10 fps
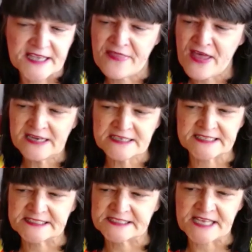And that is
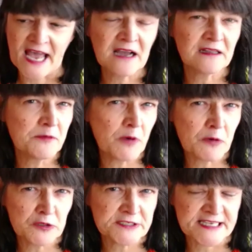exactly what
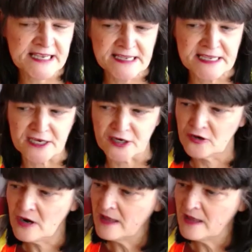we're seeing here